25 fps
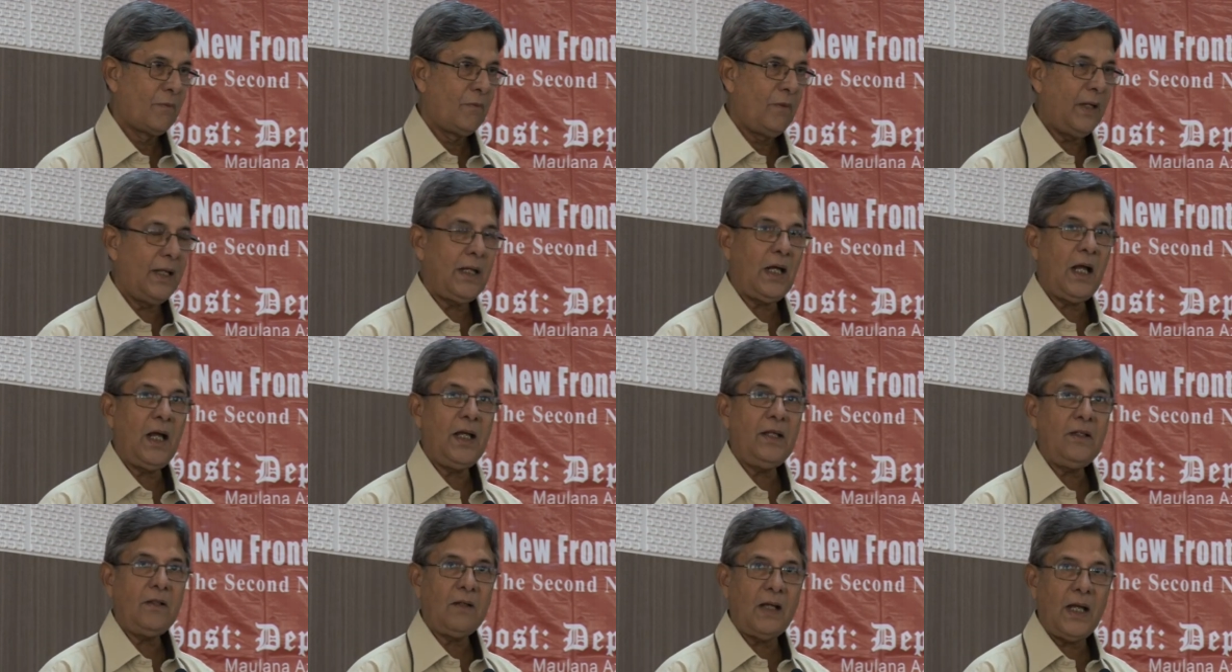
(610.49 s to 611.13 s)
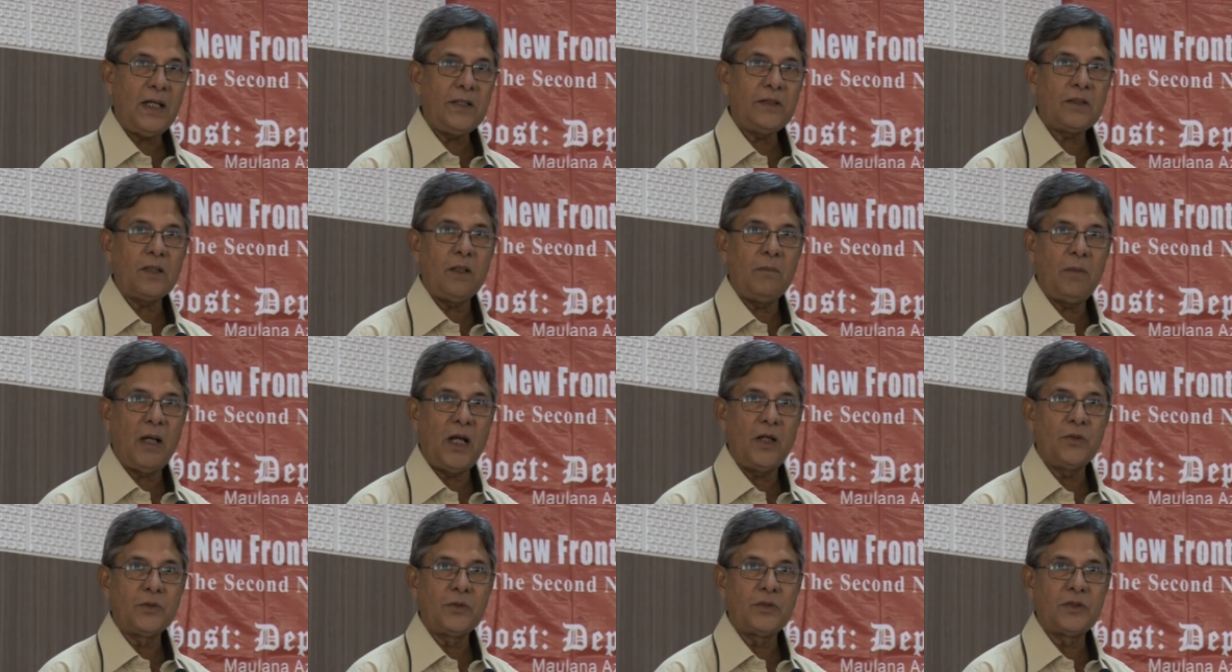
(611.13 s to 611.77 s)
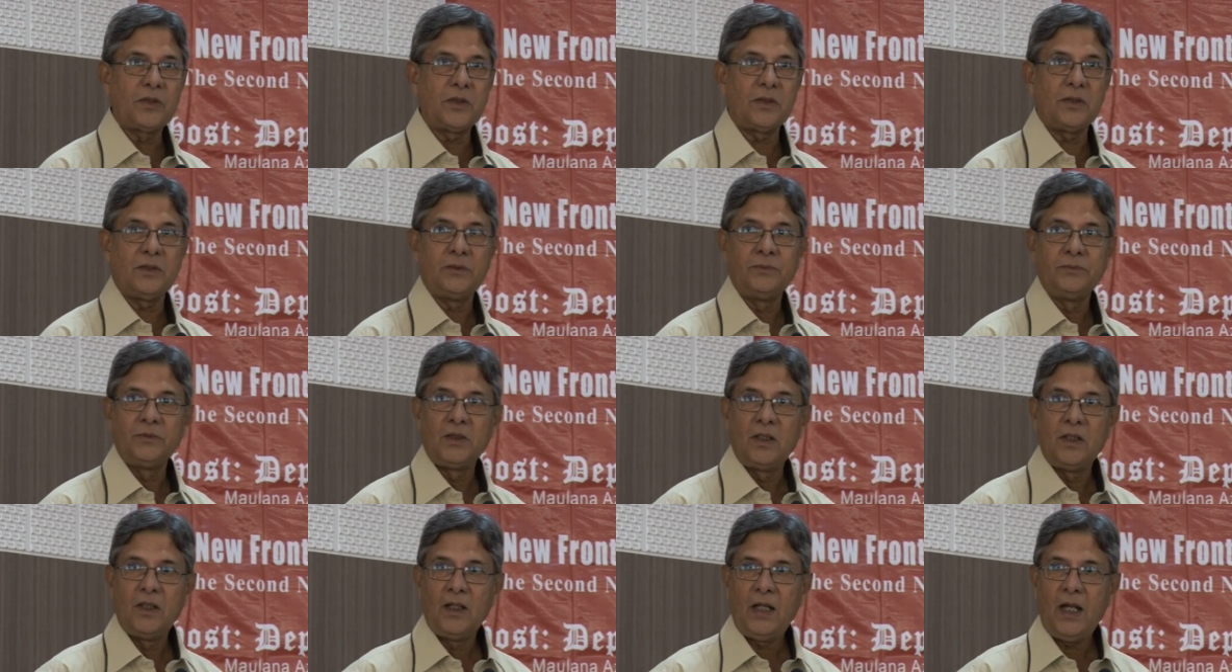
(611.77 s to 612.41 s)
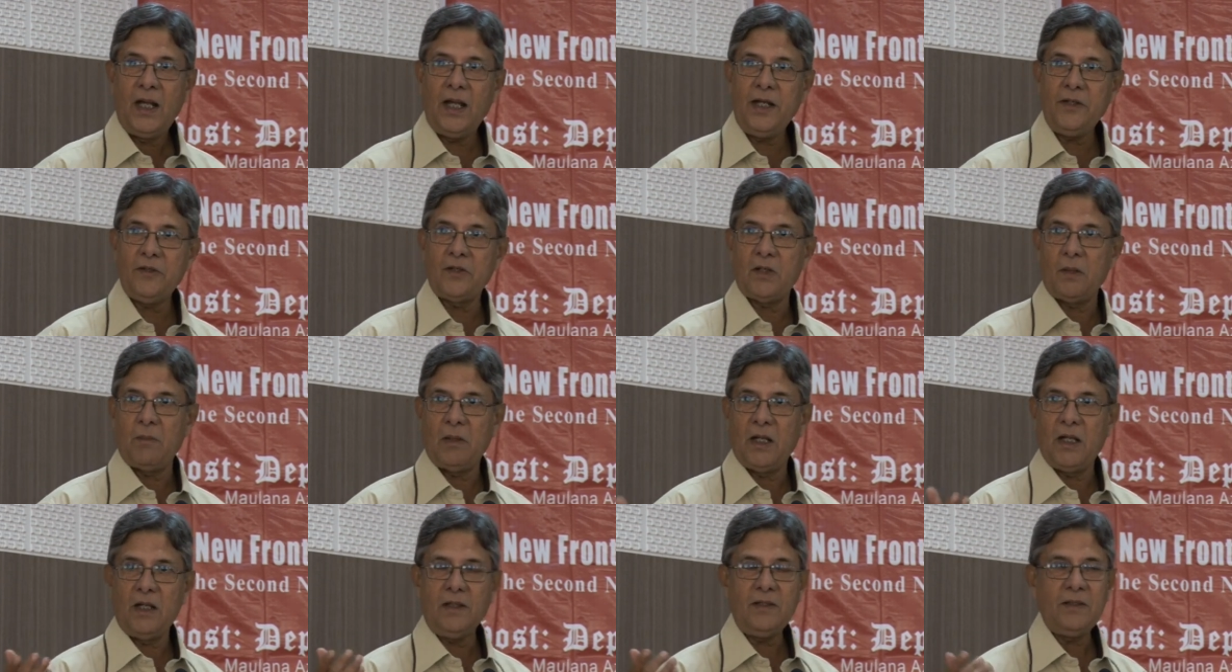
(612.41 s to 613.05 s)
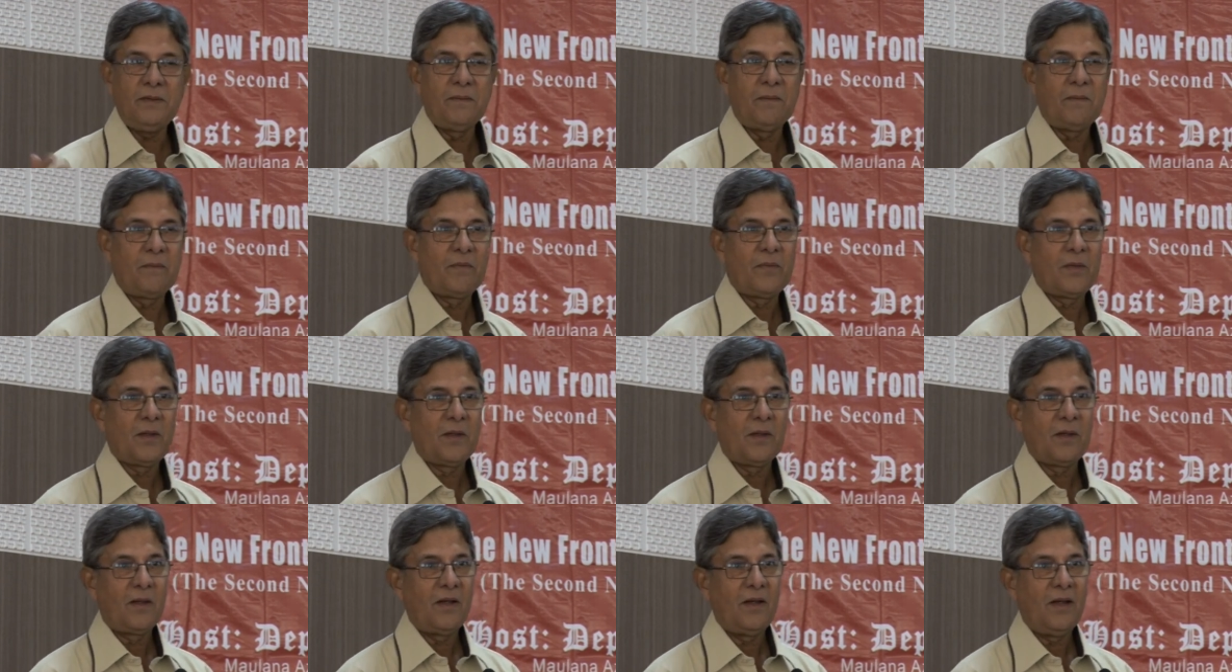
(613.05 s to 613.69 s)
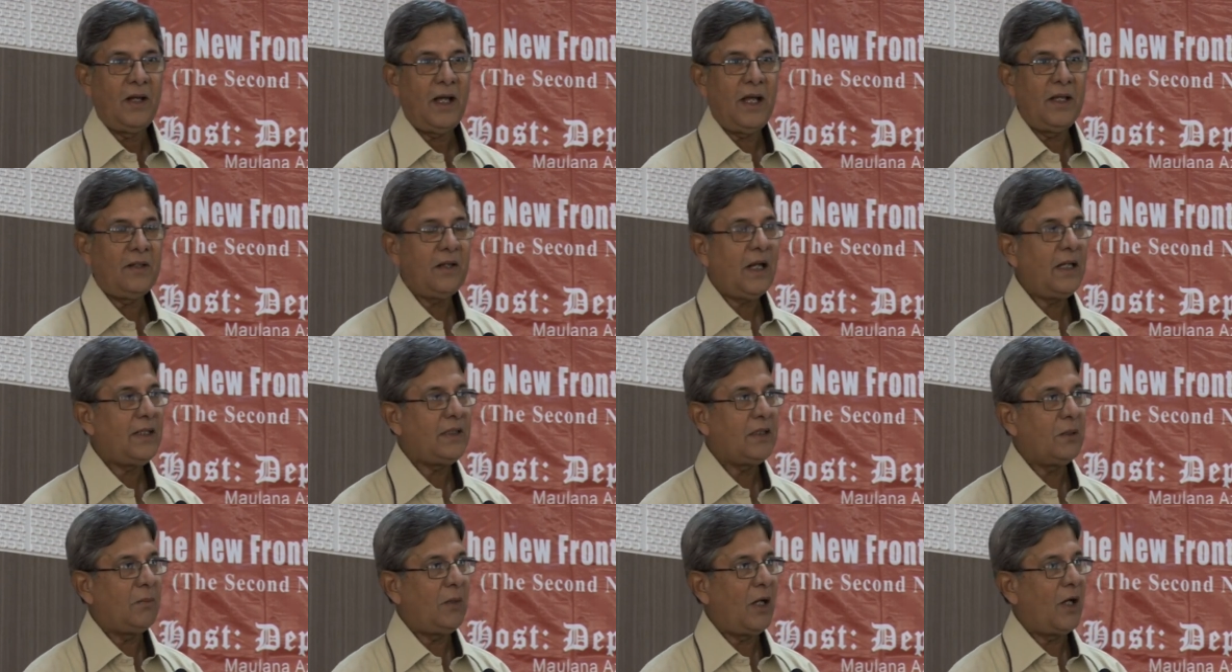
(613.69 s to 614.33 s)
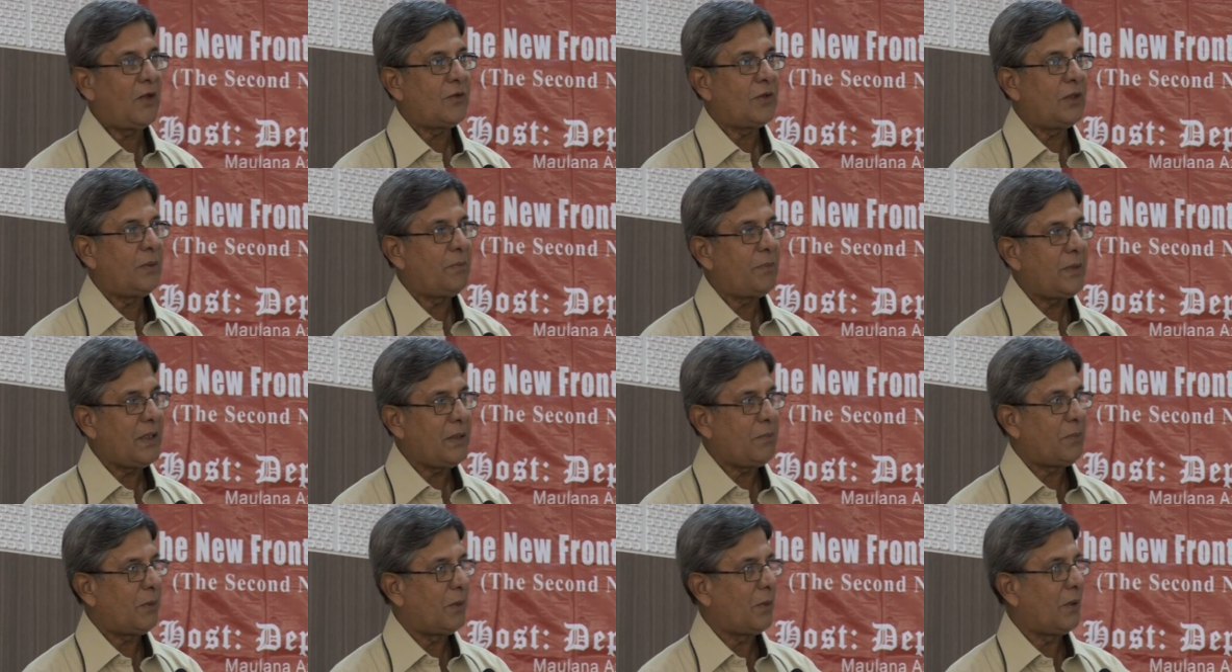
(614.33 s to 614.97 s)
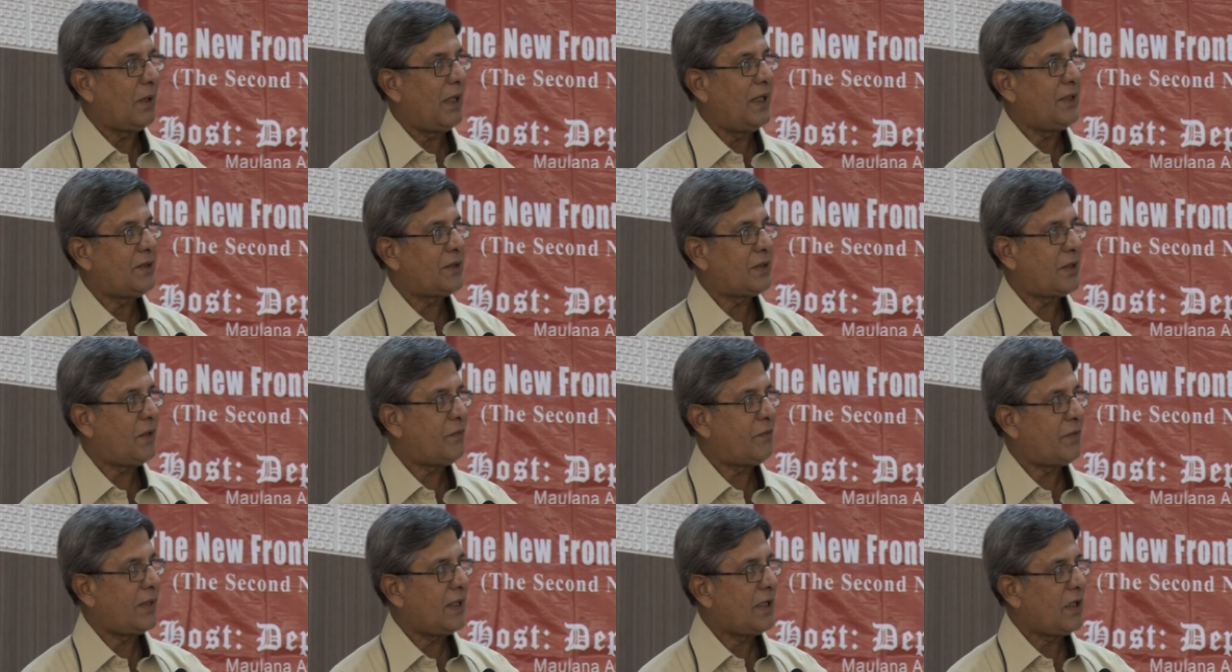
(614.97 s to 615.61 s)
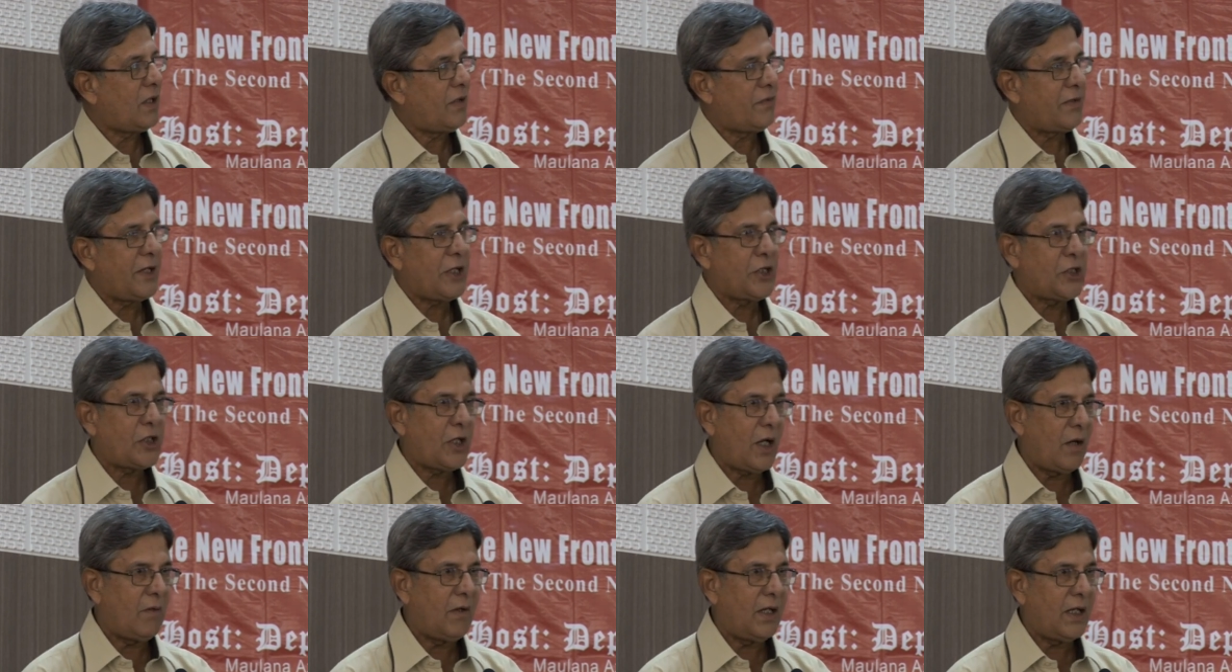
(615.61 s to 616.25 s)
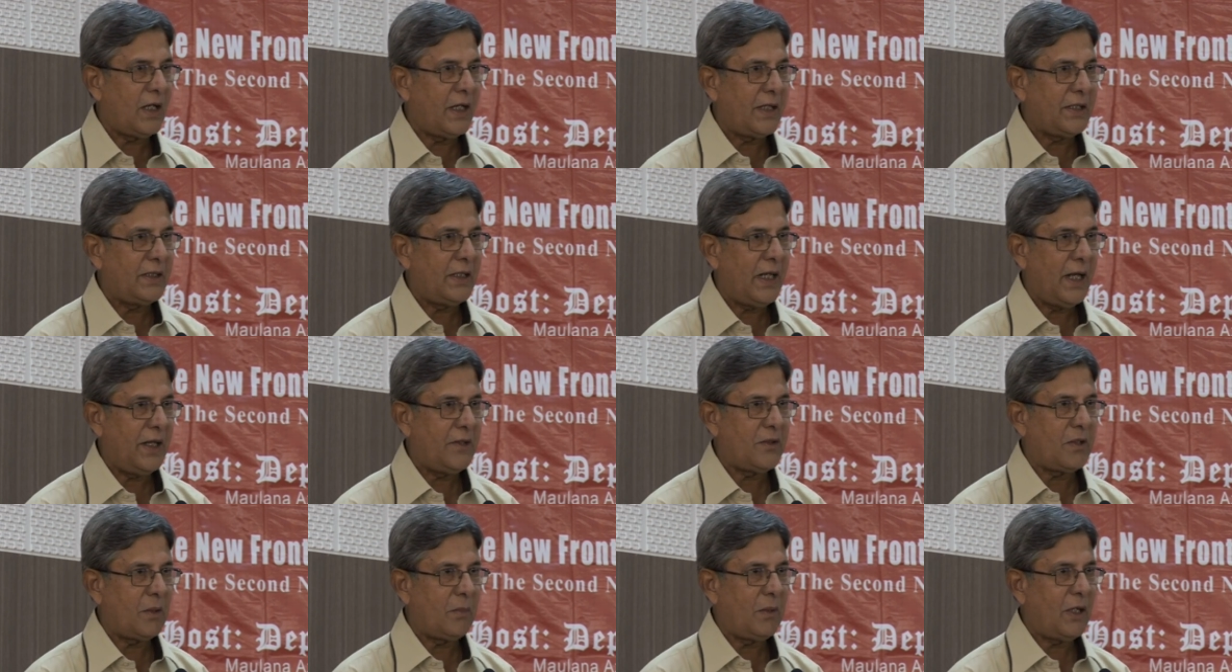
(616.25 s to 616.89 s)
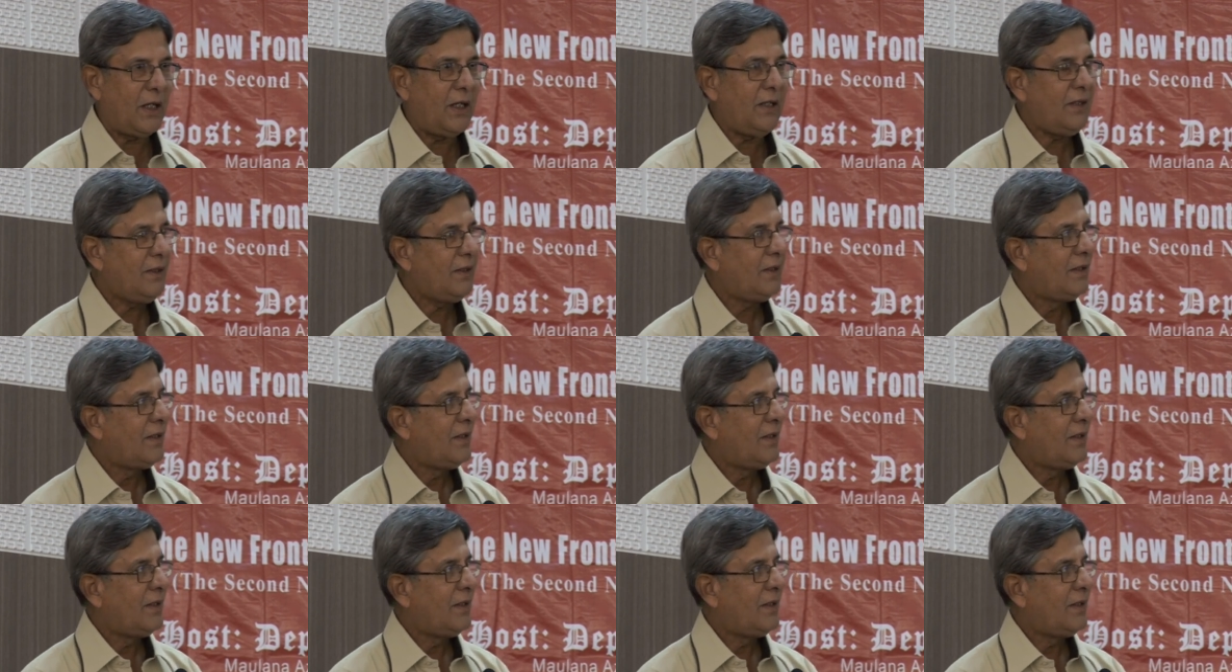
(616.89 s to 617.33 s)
When I write about uh, Hyderabad, I write about the people and suffering of rickshawala in Hyderabad,